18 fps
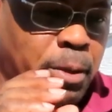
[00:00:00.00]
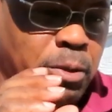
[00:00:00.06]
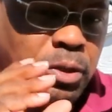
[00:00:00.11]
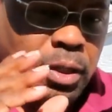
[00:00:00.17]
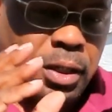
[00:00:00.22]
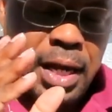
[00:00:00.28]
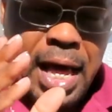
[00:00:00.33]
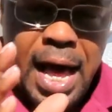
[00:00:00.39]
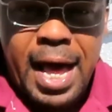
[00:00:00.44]

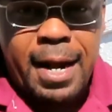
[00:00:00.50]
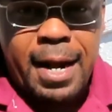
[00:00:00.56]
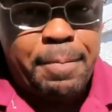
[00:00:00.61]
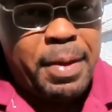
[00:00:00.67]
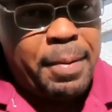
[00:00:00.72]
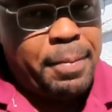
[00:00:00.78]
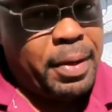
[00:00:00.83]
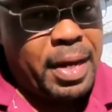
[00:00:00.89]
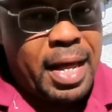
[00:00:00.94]
Because a lot
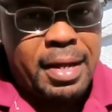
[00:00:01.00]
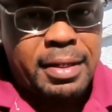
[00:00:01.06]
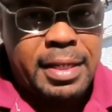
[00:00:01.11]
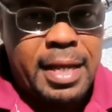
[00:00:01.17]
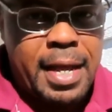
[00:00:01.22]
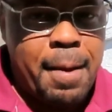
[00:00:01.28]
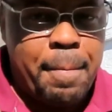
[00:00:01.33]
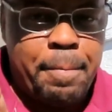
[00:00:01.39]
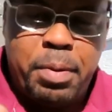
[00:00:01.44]
of people
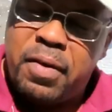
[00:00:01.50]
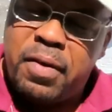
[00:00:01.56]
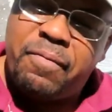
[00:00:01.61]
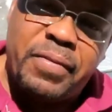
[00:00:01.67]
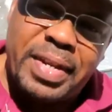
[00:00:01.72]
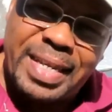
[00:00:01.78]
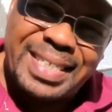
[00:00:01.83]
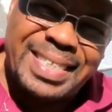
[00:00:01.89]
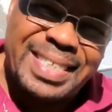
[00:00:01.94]
out there
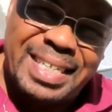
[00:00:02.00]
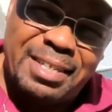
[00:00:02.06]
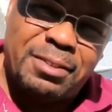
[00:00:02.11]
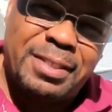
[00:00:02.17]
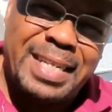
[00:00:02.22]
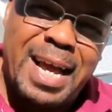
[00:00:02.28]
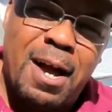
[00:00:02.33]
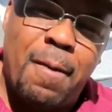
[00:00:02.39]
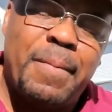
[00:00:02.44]
put Flex
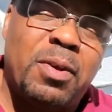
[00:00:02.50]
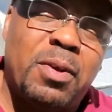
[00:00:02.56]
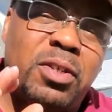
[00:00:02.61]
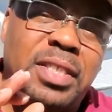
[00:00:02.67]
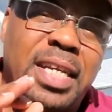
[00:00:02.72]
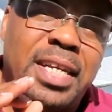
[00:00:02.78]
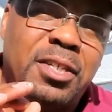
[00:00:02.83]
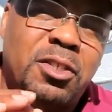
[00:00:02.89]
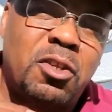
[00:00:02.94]
Seal down
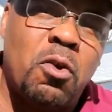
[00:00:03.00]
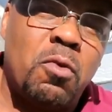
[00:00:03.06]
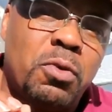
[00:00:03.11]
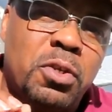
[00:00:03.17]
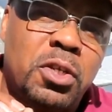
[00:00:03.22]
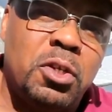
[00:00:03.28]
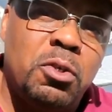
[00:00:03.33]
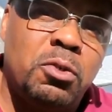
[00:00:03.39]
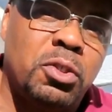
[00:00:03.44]
because they
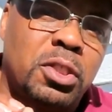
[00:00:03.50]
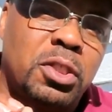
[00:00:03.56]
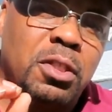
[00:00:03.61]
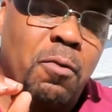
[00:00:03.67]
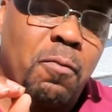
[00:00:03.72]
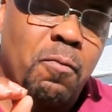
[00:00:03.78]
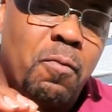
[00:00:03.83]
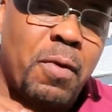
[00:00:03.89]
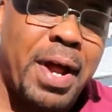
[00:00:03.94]
don't use
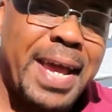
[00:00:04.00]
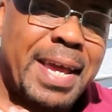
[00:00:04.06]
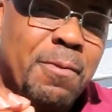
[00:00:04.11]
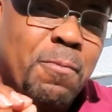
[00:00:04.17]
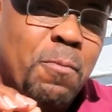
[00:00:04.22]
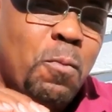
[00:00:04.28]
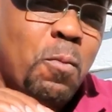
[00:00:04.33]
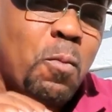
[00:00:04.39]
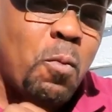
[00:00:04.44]
it the
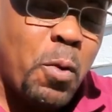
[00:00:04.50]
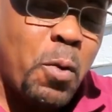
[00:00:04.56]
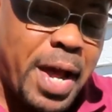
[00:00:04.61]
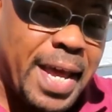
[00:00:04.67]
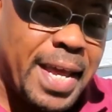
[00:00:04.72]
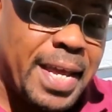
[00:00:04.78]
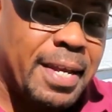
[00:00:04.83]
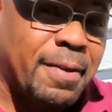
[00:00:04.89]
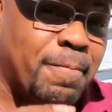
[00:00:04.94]
right
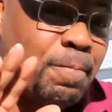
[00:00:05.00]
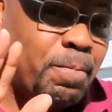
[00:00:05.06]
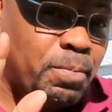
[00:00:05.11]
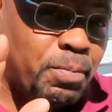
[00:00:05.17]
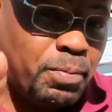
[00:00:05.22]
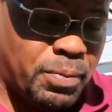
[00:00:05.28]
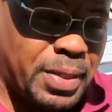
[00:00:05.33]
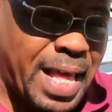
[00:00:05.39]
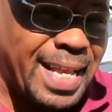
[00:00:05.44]
way.
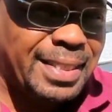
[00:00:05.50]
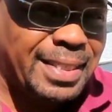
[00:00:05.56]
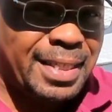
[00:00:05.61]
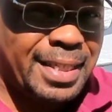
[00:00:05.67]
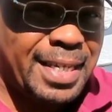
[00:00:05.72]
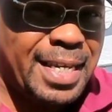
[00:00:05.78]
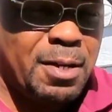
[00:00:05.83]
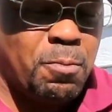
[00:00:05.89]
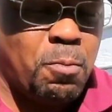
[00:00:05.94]
That's
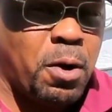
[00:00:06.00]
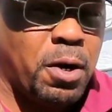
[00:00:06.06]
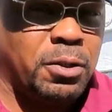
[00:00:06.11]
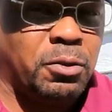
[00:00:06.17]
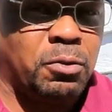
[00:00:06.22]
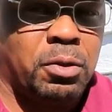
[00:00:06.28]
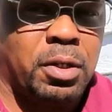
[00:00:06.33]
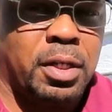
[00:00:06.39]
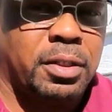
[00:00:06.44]
the key
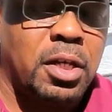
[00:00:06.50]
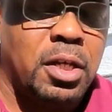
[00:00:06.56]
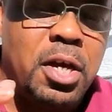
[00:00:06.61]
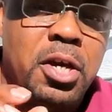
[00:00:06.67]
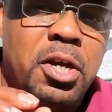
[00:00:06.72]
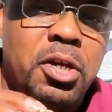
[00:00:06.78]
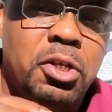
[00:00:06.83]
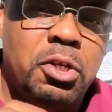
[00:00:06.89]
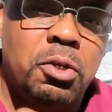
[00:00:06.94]
words on this.
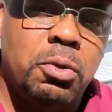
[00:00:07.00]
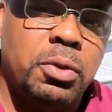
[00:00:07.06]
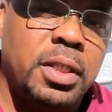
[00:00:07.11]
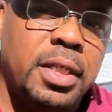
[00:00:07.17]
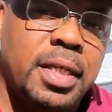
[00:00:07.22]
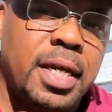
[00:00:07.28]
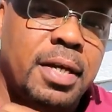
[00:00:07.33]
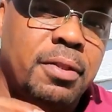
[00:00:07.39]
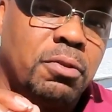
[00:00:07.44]

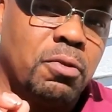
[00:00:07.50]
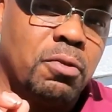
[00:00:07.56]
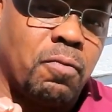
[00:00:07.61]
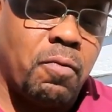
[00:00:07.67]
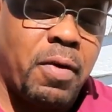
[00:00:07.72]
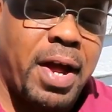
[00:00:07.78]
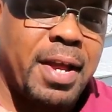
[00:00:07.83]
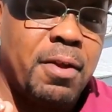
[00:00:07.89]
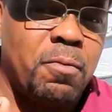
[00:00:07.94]
Using it
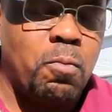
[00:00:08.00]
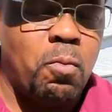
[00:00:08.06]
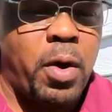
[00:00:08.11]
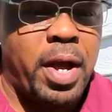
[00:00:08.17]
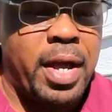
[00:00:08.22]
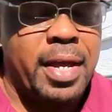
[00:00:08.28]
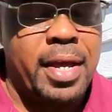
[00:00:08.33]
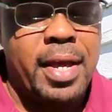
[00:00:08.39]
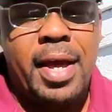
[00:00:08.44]
the right
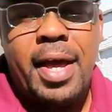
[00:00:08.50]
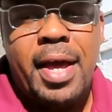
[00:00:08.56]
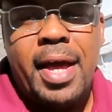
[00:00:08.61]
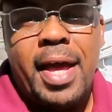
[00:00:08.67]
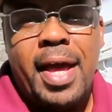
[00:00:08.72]
way.